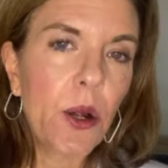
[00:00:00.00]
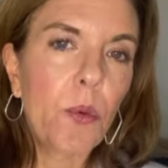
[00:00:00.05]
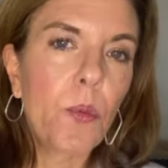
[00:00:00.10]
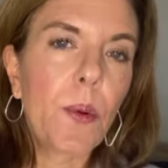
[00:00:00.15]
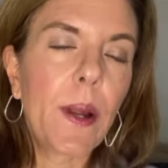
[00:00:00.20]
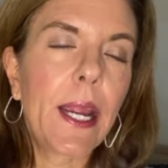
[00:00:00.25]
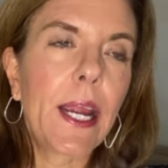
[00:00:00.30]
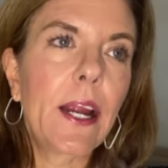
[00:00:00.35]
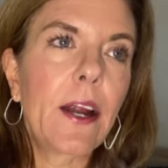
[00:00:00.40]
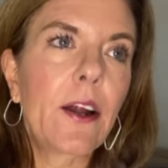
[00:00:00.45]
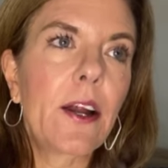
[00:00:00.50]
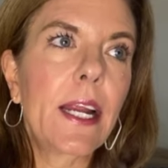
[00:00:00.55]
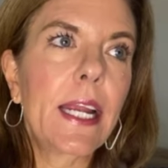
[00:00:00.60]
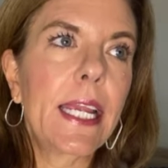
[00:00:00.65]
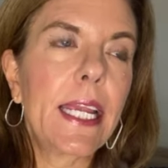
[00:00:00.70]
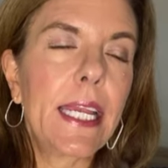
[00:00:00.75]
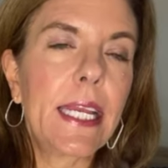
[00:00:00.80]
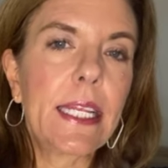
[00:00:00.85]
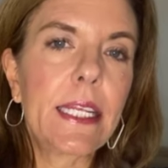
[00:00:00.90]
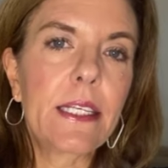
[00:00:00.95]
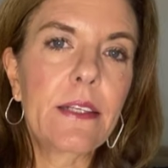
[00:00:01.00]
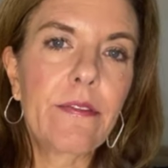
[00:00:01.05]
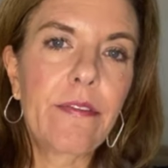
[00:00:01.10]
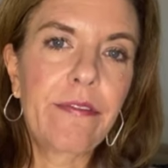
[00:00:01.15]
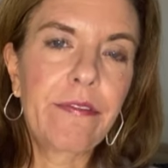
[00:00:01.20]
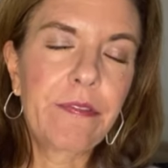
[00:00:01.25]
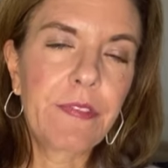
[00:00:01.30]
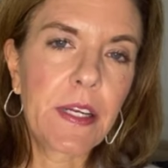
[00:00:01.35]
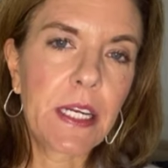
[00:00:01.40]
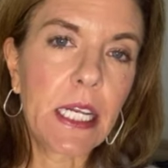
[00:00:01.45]
where it
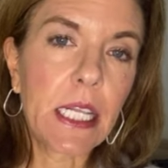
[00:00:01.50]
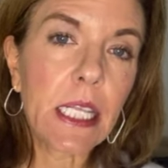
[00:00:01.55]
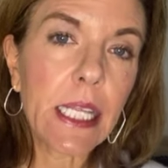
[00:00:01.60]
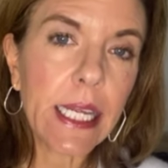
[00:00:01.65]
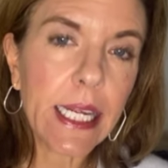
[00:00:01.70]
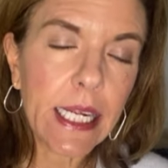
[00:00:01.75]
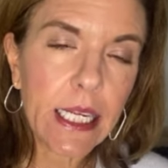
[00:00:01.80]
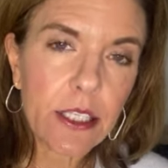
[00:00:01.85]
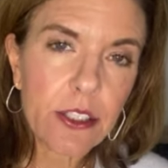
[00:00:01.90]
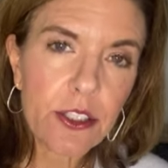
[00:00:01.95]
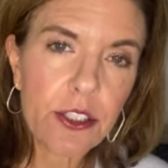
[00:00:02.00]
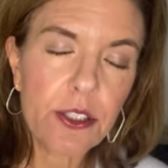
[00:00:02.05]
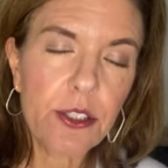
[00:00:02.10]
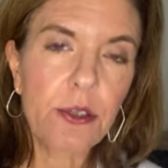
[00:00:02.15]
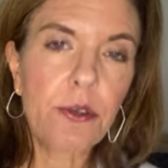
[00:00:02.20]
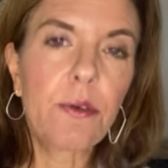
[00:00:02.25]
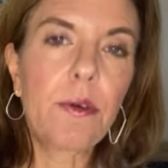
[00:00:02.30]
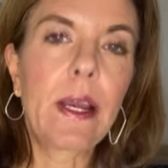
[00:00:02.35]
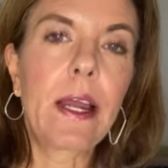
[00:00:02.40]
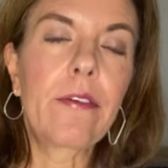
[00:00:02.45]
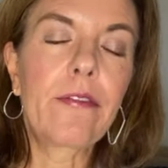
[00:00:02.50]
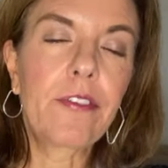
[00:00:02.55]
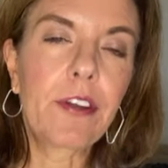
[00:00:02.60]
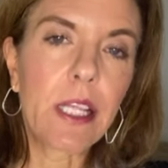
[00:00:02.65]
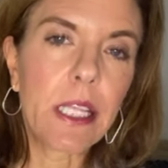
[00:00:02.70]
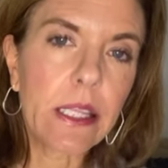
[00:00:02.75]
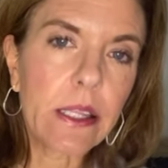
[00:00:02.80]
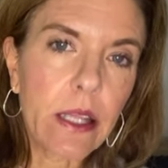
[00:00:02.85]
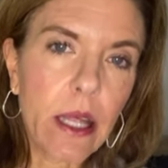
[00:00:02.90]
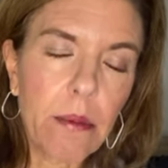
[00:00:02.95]
clings to every
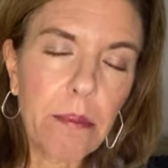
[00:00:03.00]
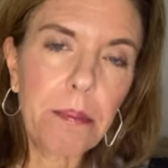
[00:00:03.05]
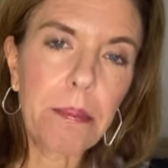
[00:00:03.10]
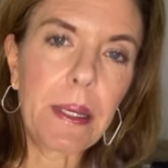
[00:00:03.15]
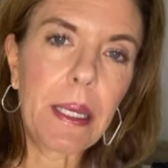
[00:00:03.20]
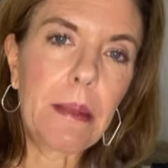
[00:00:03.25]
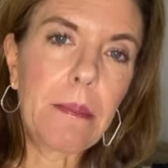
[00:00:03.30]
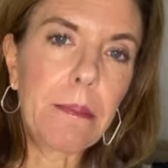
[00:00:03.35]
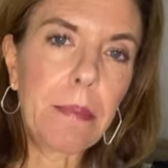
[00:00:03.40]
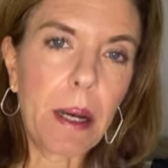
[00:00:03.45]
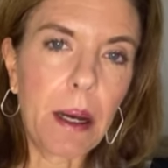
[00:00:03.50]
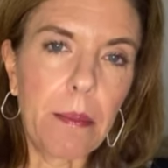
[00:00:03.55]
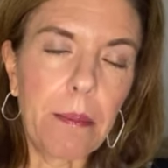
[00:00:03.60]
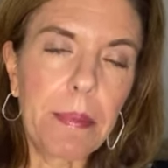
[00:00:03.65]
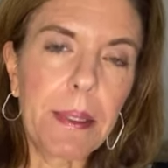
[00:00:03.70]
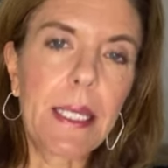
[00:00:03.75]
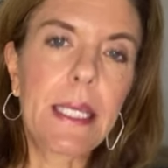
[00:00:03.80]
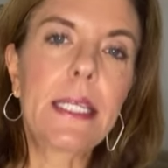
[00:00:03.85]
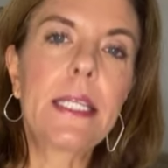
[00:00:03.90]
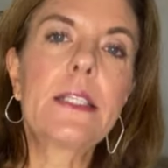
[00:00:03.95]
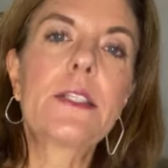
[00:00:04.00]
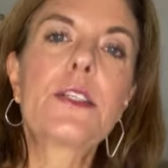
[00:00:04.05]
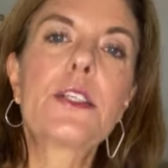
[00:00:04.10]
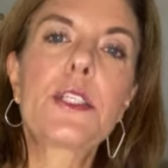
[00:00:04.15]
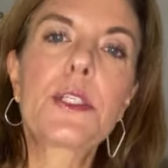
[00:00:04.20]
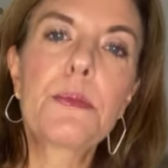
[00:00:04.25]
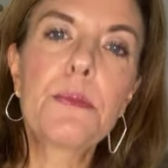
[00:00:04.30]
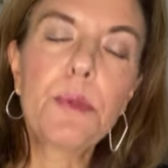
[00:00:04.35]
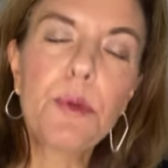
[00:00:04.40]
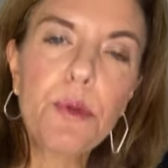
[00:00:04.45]
lump and bump. It is
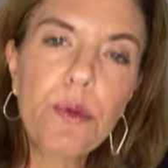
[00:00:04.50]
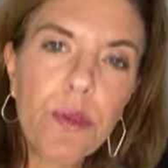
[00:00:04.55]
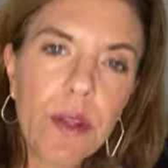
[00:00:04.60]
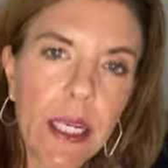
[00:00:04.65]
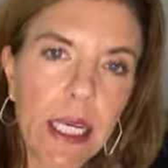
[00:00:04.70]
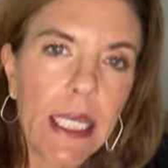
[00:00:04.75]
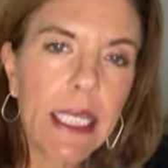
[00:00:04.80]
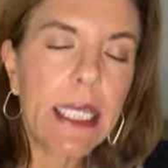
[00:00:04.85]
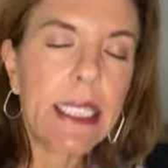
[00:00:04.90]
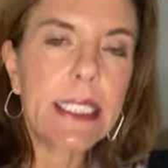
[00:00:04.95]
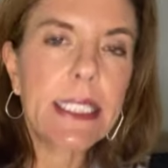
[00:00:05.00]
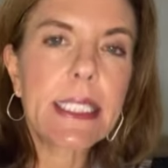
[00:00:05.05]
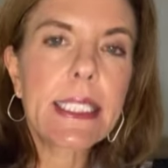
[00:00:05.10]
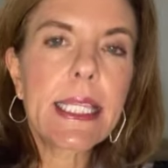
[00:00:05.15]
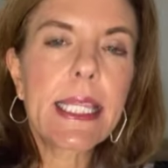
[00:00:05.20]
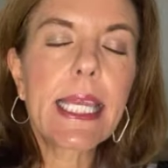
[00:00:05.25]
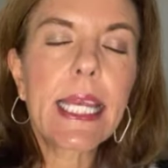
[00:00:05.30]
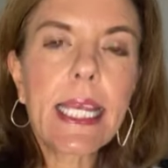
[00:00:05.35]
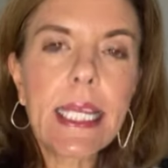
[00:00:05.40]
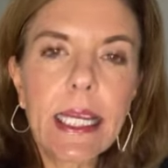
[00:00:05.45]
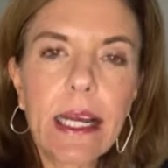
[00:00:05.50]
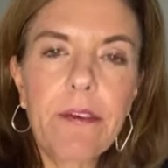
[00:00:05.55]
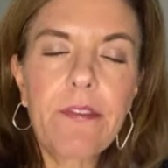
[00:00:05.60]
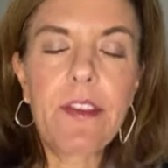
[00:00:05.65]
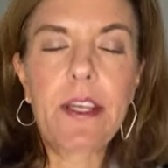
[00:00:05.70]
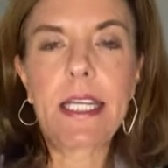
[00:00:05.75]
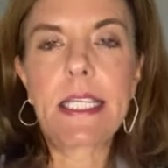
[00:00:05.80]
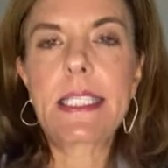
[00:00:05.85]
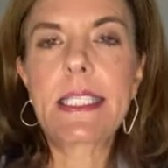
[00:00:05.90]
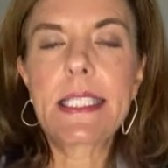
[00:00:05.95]
smoothing. It's thick enough
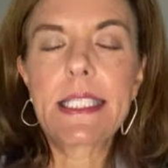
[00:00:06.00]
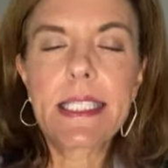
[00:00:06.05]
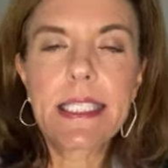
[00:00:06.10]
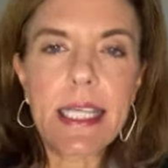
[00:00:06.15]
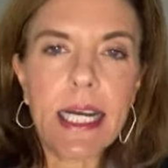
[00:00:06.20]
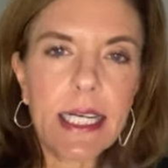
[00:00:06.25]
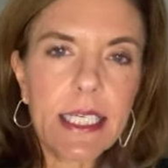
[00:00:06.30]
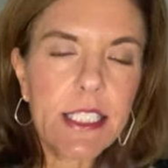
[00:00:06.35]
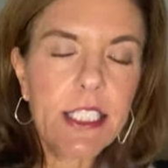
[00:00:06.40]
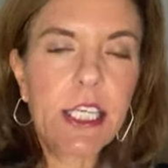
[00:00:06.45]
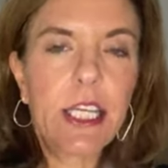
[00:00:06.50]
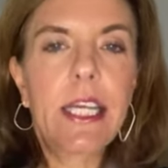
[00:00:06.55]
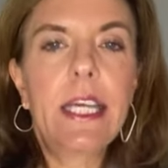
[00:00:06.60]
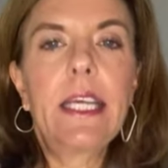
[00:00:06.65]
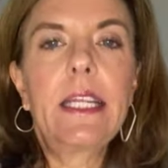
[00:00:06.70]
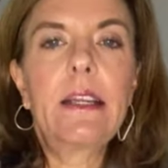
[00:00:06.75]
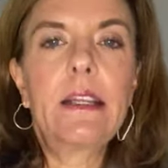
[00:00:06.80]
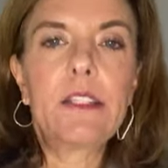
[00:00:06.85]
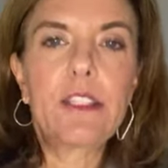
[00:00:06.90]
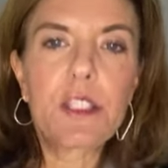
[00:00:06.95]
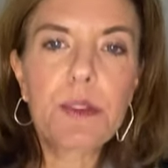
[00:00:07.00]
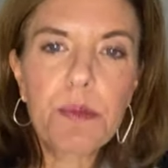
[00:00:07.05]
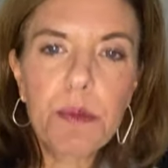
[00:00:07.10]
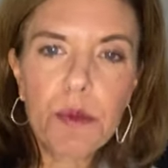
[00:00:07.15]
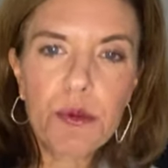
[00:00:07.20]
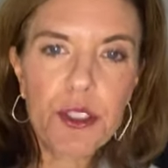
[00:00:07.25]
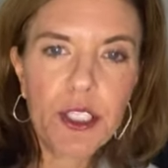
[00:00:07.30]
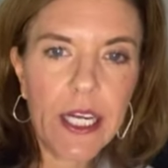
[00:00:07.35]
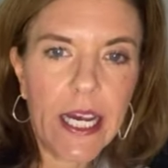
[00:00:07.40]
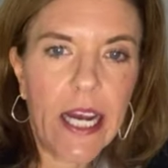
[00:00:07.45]
that it sucks you in and
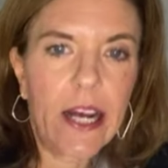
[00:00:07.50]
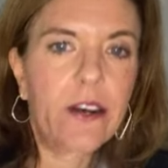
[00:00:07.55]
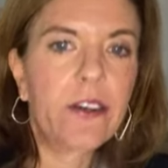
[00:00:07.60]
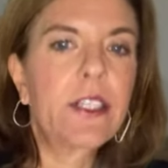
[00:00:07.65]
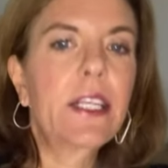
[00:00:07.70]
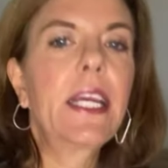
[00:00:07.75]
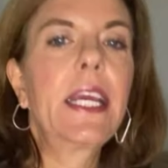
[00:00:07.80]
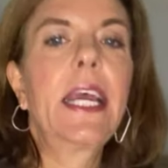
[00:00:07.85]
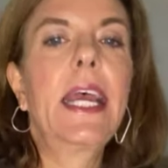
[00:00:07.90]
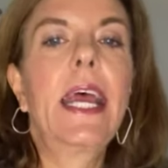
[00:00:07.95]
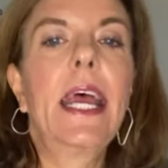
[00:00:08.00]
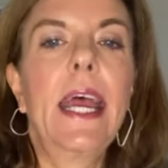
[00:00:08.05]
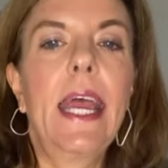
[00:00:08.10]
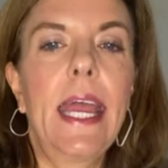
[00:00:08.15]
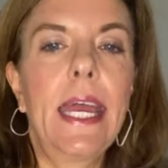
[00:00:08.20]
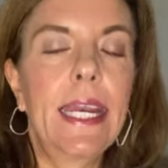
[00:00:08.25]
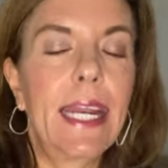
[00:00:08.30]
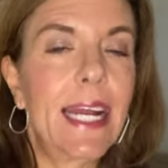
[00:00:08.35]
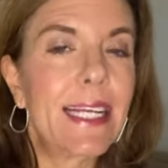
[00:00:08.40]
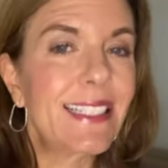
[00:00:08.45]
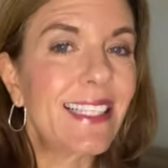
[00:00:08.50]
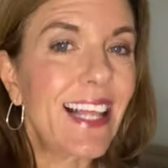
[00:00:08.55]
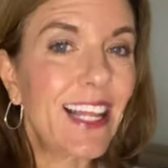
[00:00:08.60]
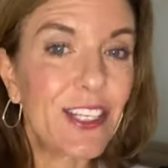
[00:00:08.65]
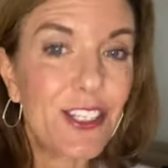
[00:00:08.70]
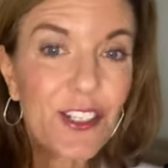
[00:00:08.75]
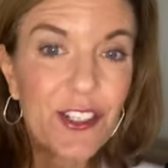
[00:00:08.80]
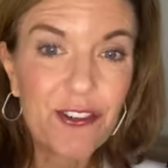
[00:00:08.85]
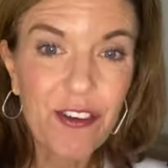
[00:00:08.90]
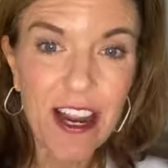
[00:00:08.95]
smooths you out and it has a lot of
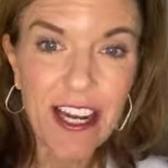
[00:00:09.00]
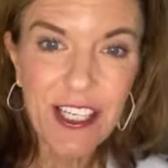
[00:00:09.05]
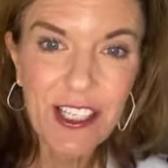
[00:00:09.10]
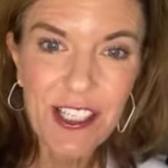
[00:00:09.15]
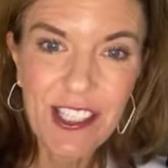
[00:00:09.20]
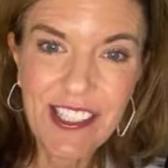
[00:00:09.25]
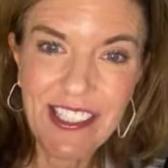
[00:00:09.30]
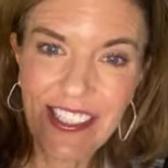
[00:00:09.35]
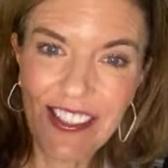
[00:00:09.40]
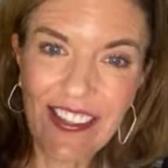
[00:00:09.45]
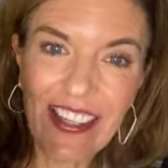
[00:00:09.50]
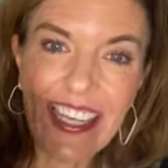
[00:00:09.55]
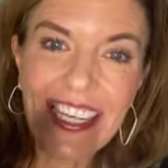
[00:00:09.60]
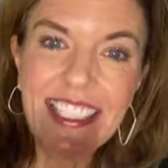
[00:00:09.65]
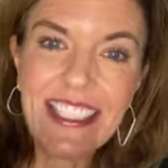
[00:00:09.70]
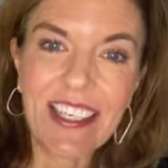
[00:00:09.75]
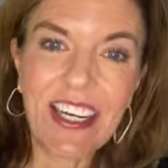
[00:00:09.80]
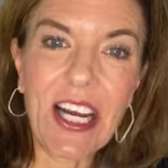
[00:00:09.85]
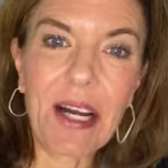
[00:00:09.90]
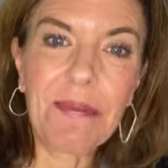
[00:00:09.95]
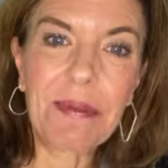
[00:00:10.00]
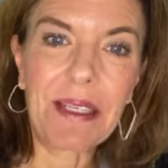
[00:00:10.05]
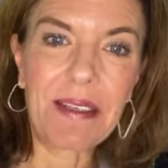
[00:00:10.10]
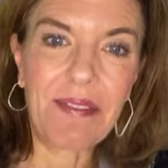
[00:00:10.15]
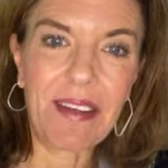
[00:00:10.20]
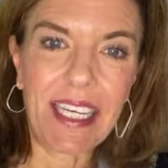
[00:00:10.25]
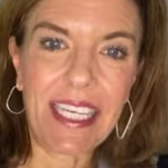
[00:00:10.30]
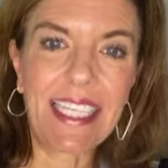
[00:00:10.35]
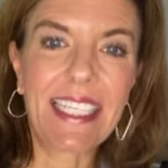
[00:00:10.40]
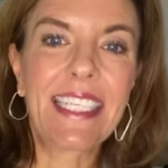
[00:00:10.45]
stretch. You ladies are helping
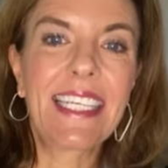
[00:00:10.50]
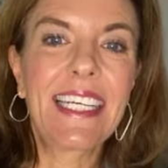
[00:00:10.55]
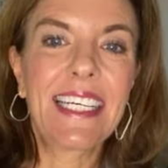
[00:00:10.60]
me.